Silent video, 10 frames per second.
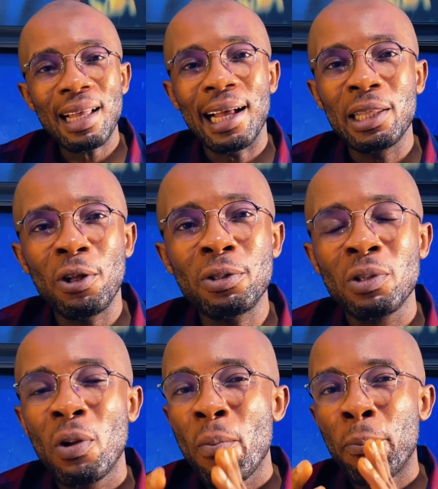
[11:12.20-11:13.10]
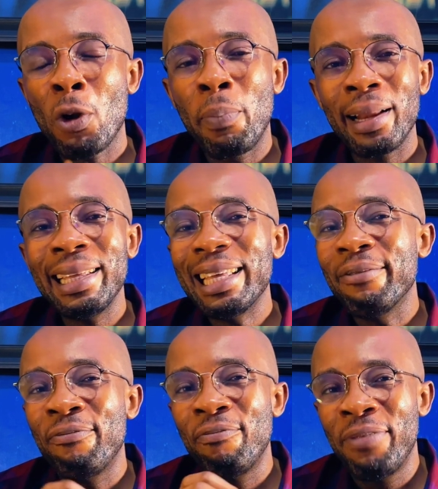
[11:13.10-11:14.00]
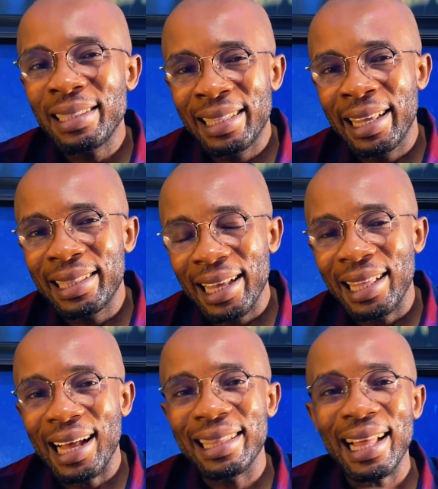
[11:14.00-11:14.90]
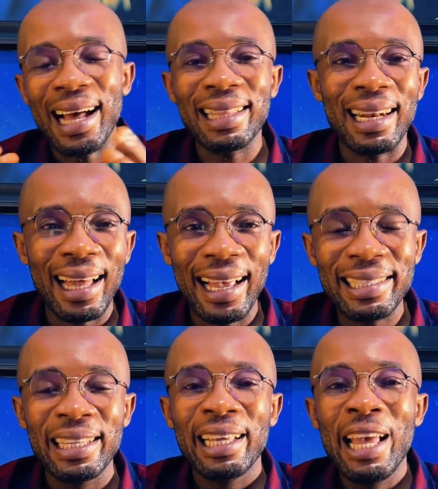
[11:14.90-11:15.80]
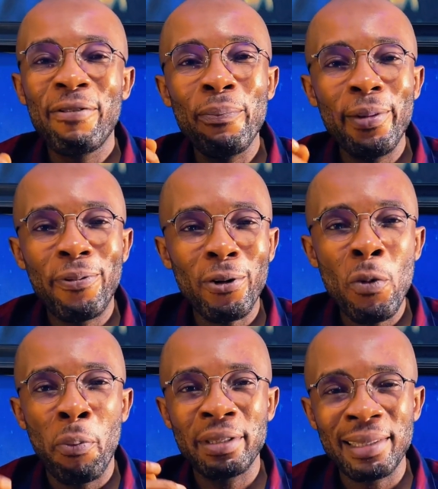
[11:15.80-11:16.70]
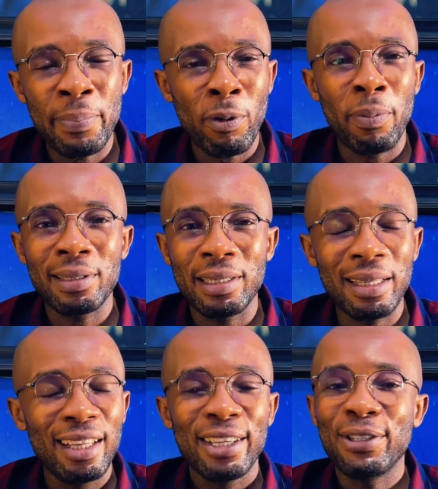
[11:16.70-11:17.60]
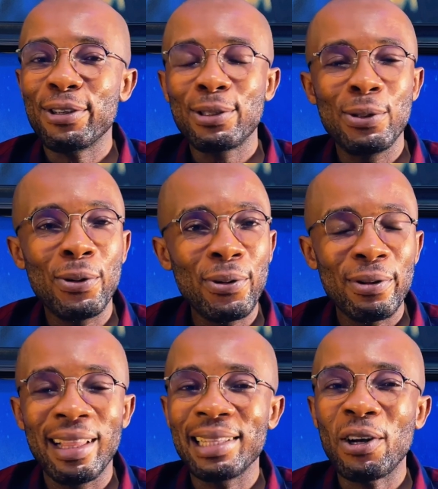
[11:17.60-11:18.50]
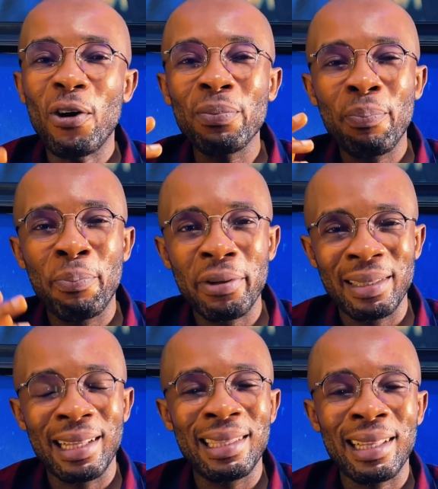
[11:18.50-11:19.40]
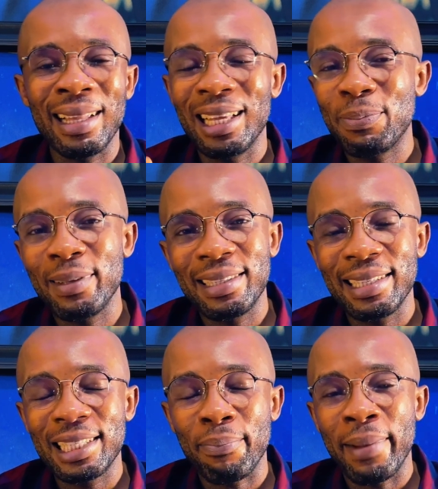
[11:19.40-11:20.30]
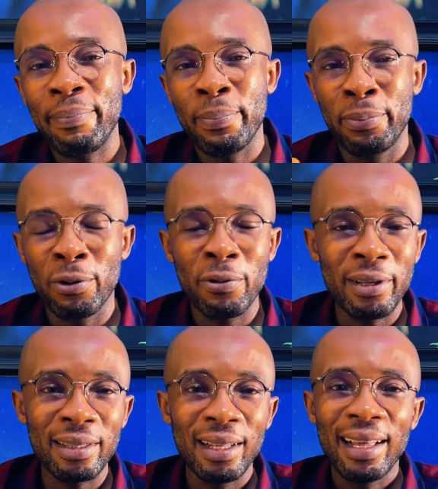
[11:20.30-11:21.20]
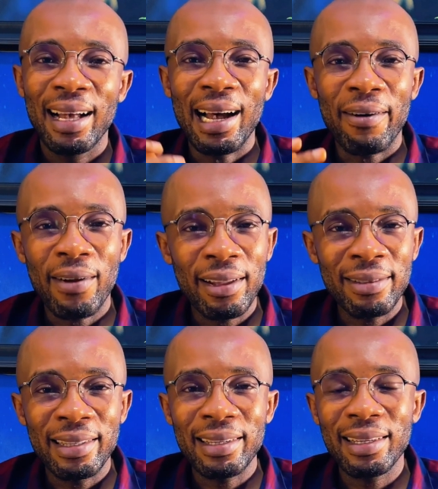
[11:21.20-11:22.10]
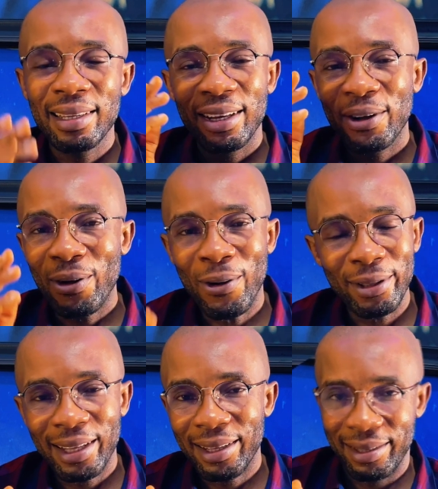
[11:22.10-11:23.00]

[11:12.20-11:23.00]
are not properly investigated and analyzed even before you purchase the property, just know that unprecedented expenses might be brewing around the corner.